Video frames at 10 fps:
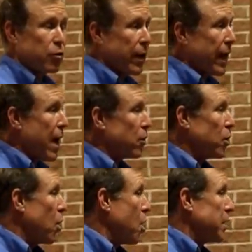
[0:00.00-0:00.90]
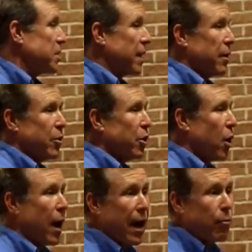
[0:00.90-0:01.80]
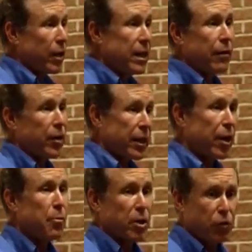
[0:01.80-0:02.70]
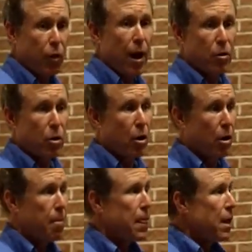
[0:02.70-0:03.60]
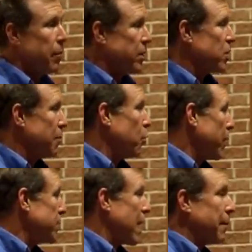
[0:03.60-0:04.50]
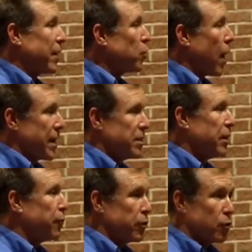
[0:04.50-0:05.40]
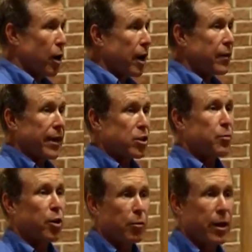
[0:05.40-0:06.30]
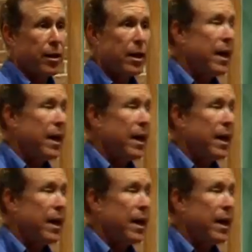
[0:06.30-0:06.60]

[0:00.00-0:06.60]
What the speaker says: drink alcohol and say, I really never did care much for alcohol. But at some point in time, they tried a different drug, they experimented,